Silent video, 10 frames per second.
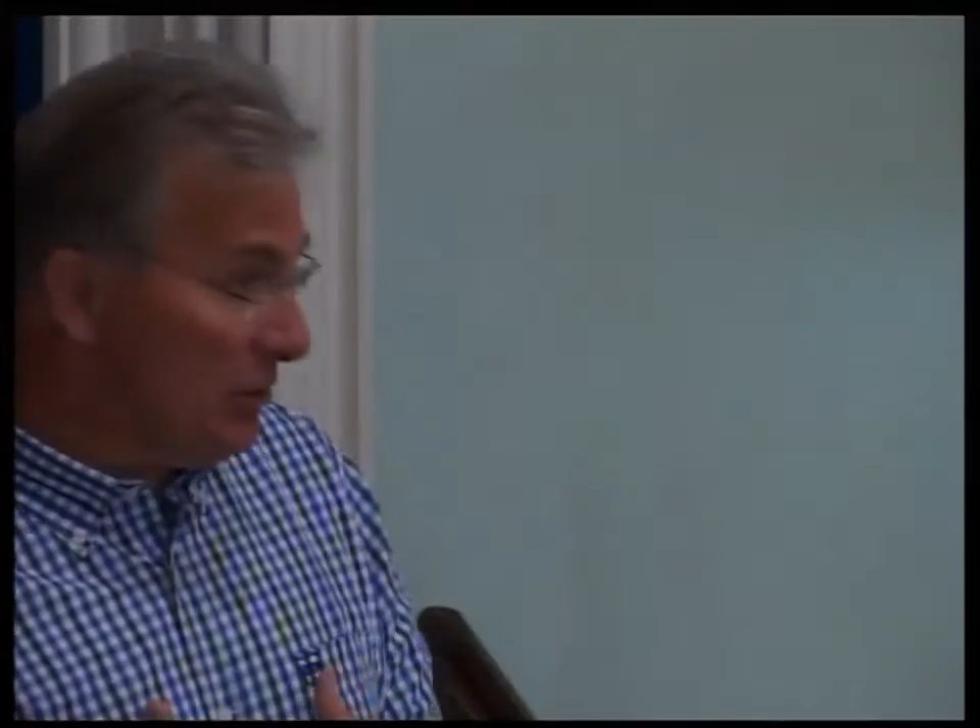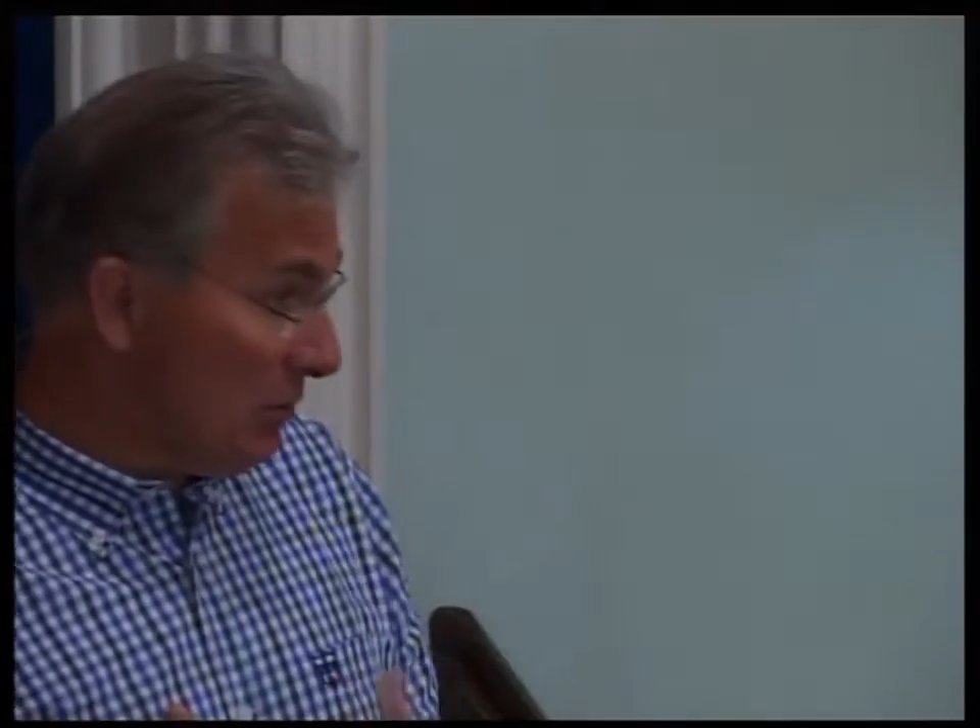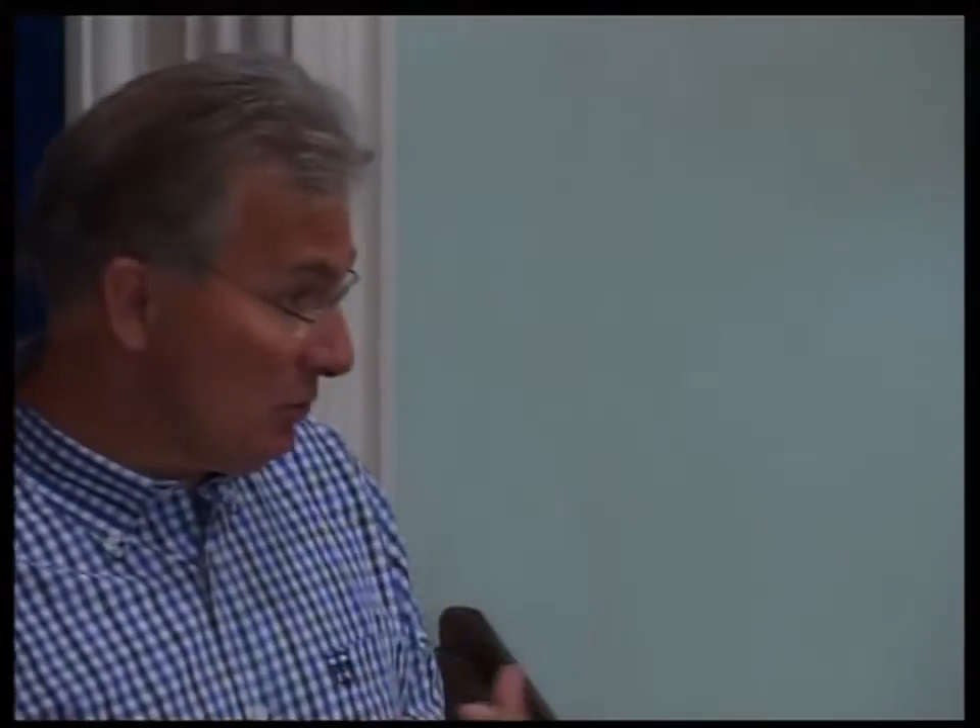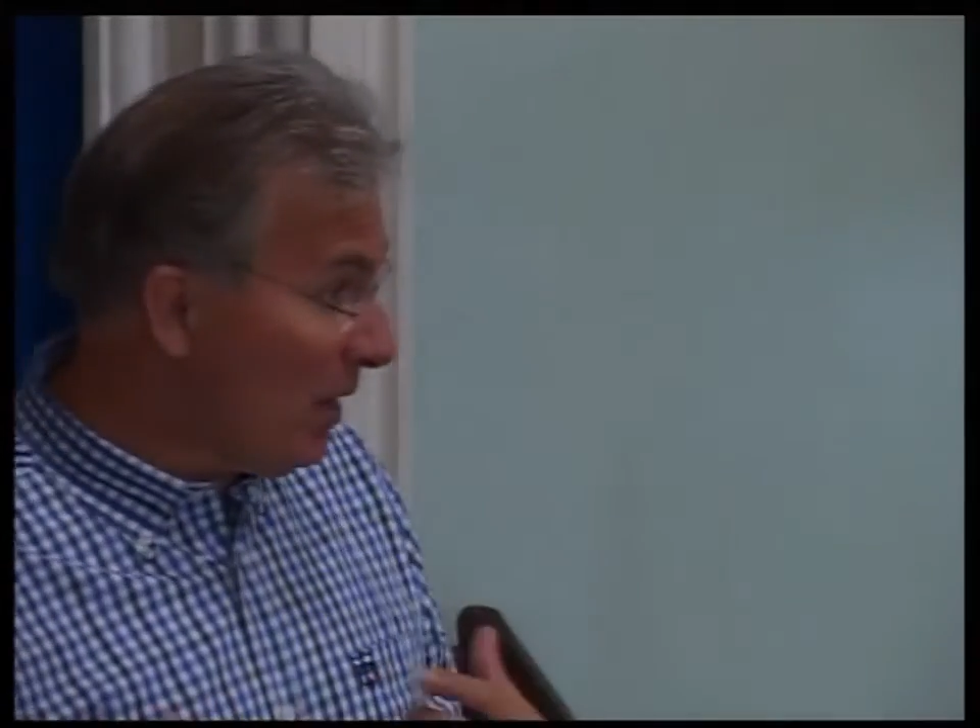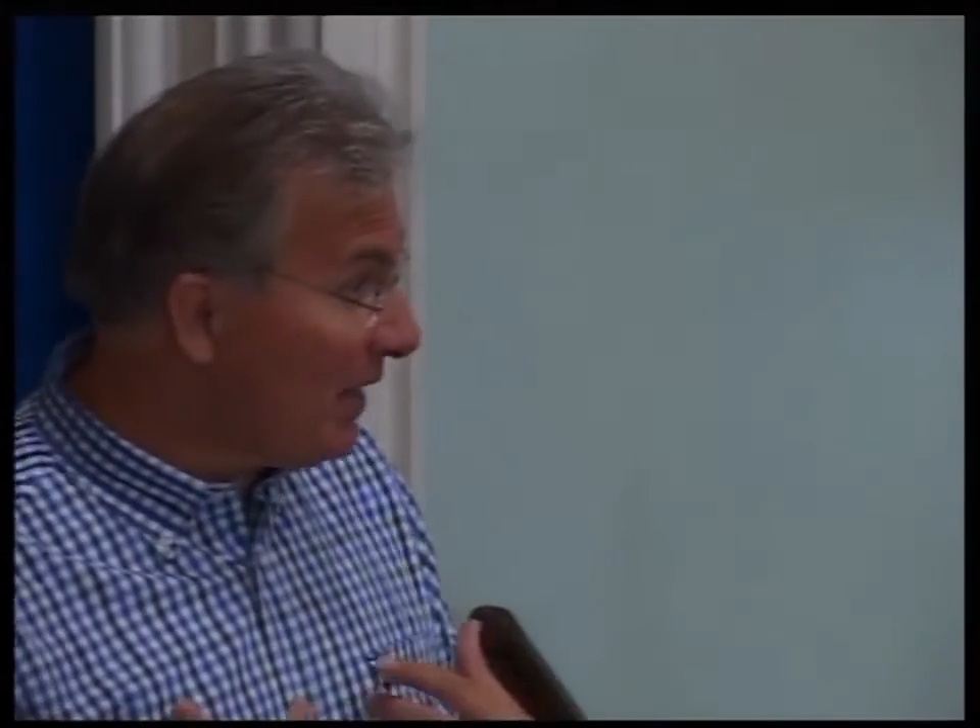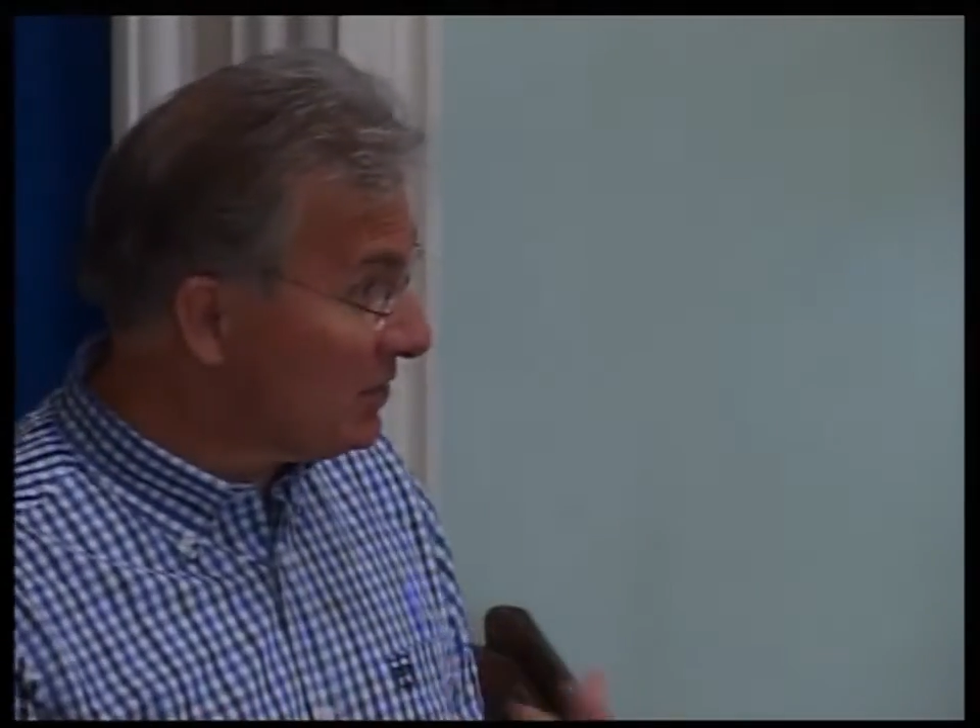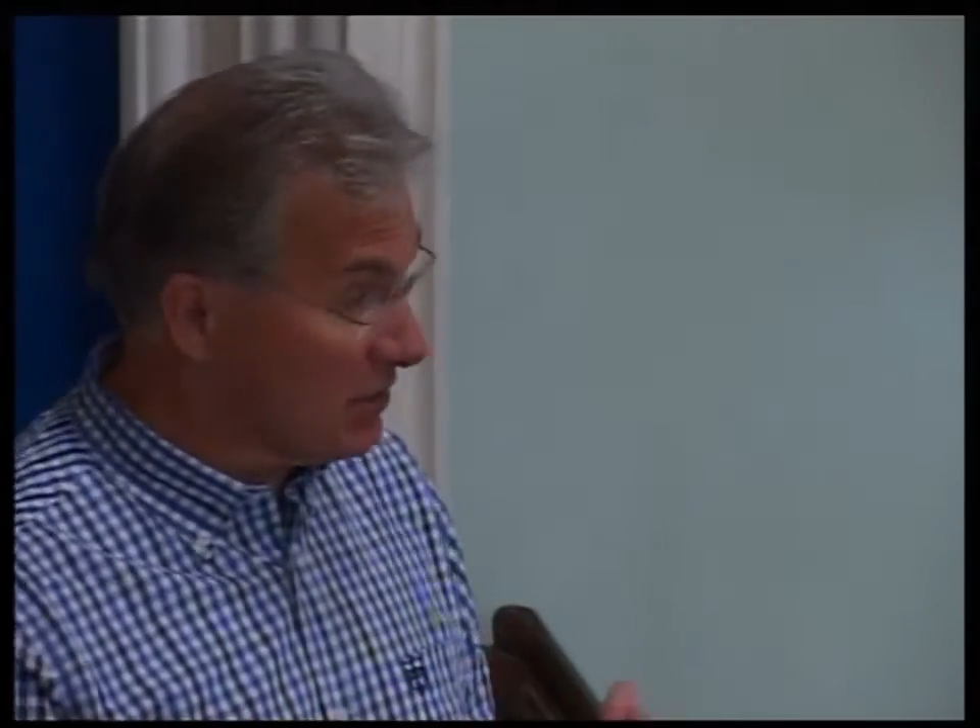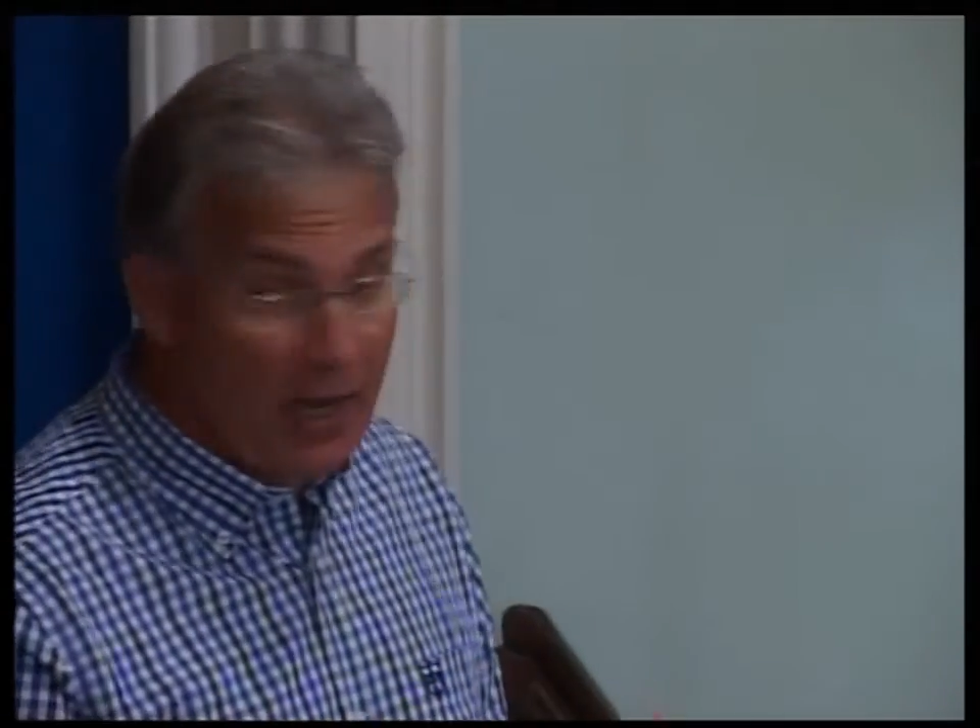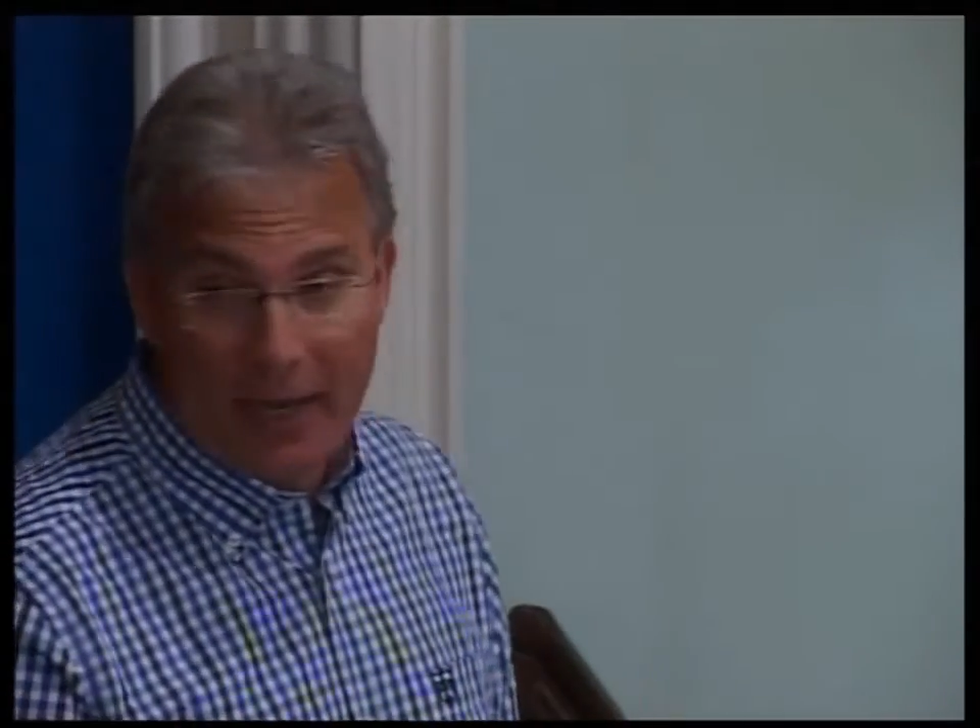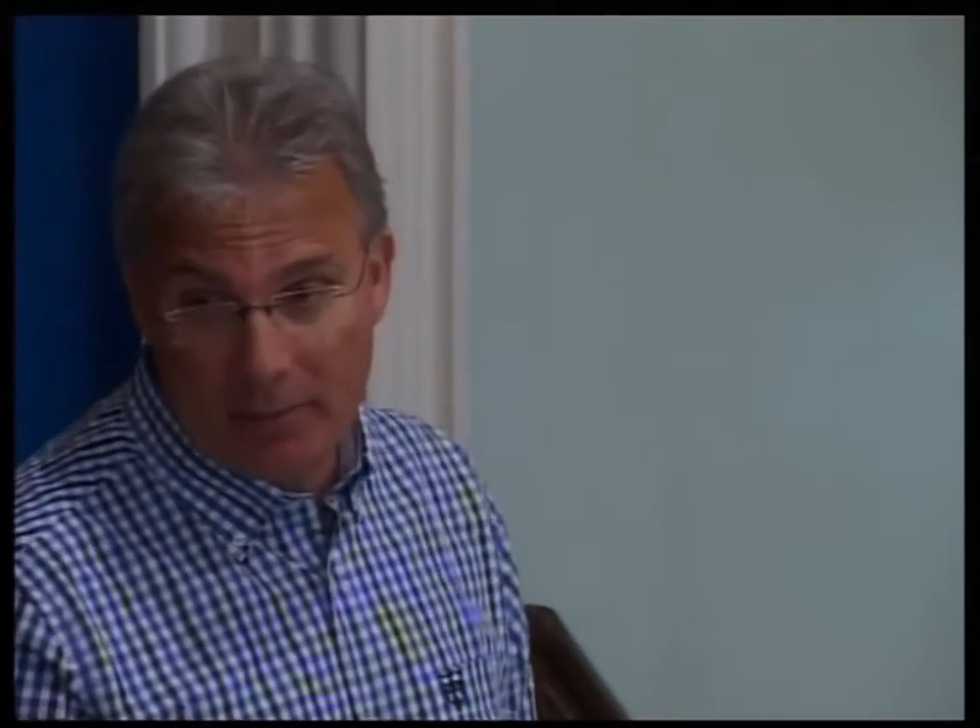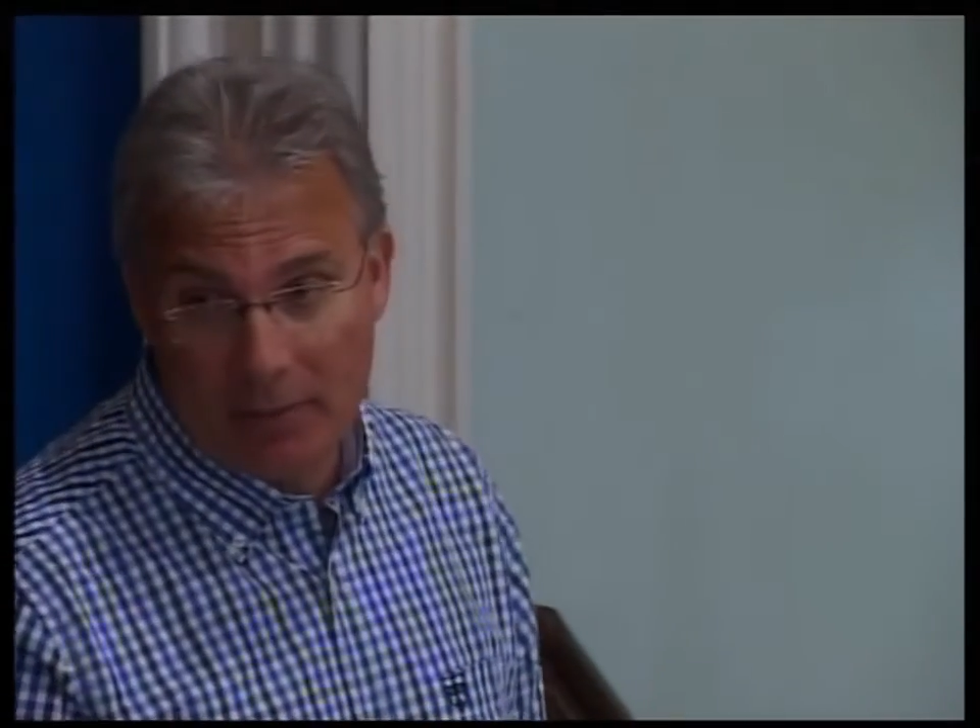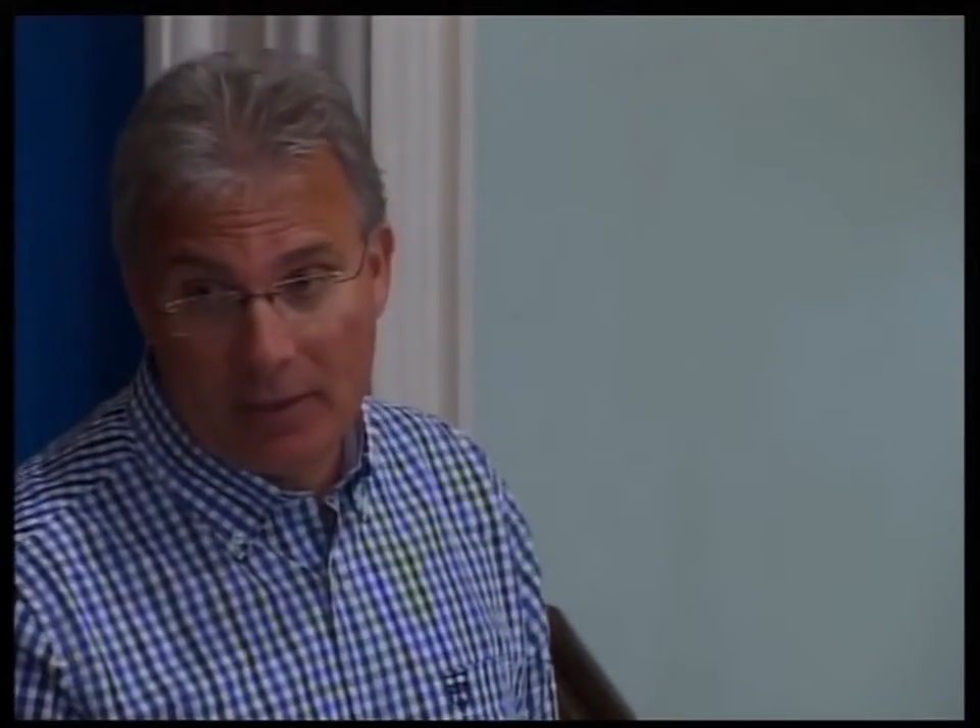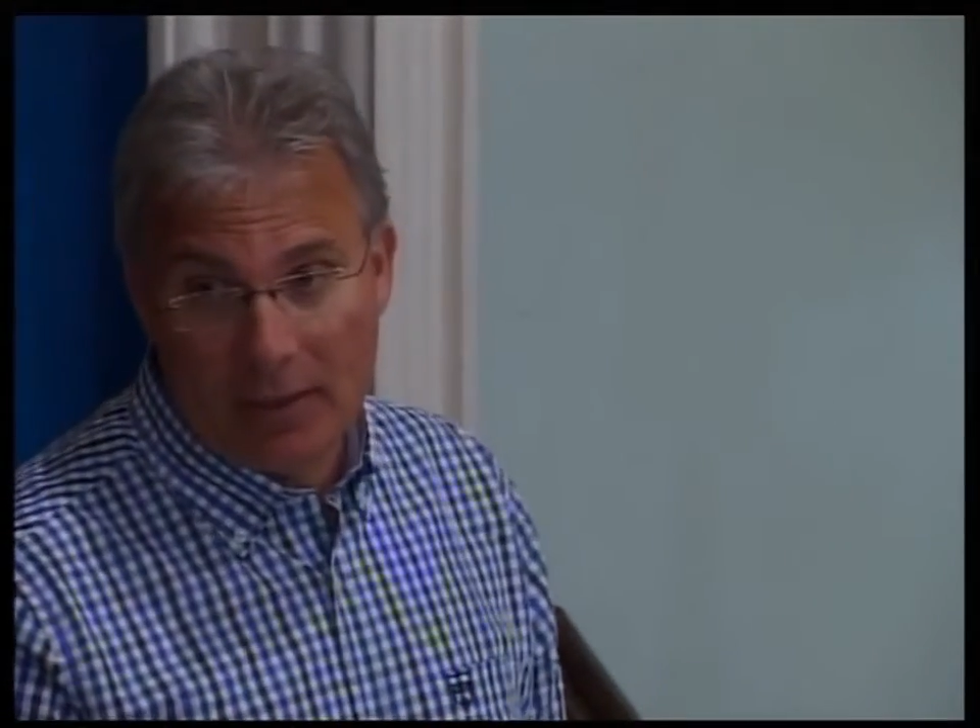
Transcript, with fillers: use my time